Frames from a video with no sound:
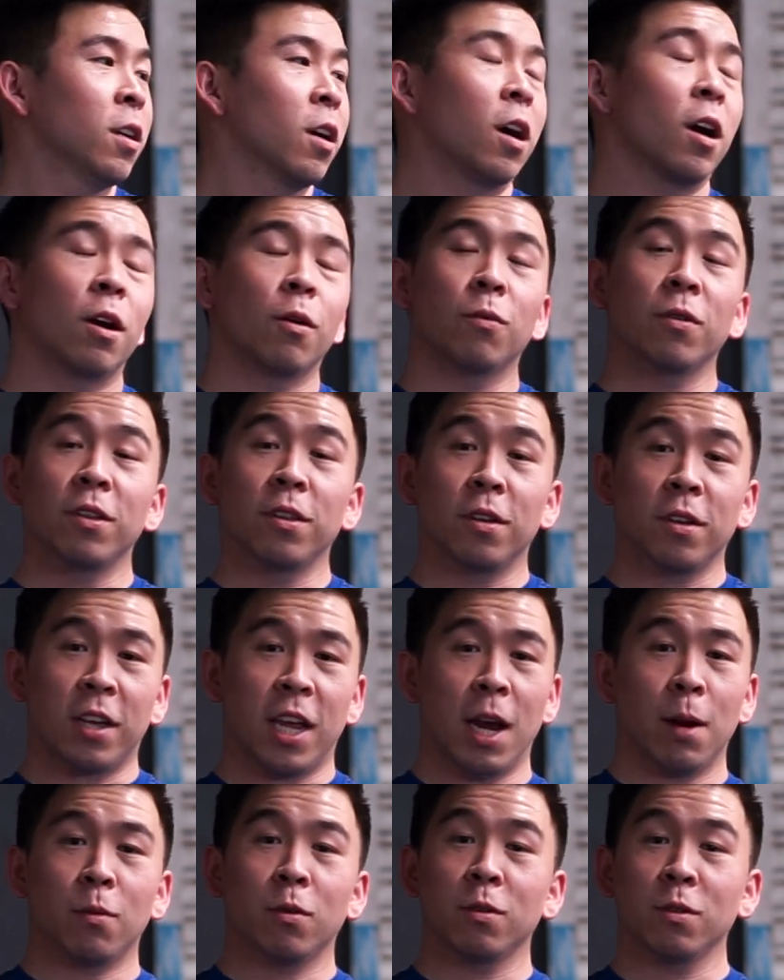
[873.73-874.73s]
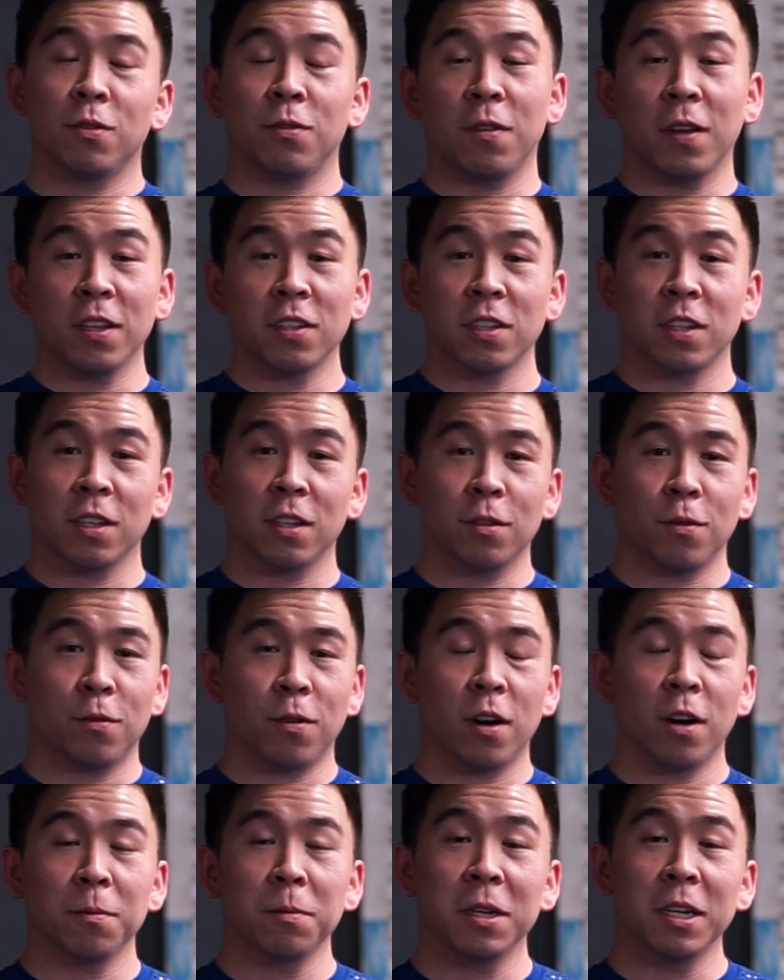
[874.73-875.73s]
or when the camera was facing the
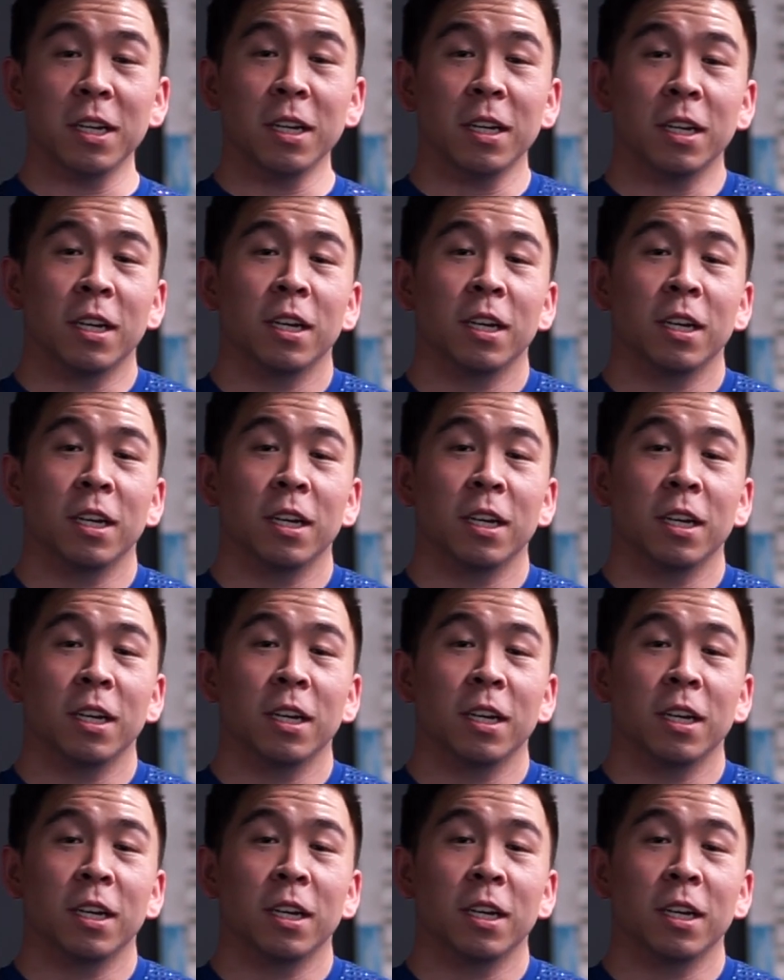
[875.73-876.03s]
front of me.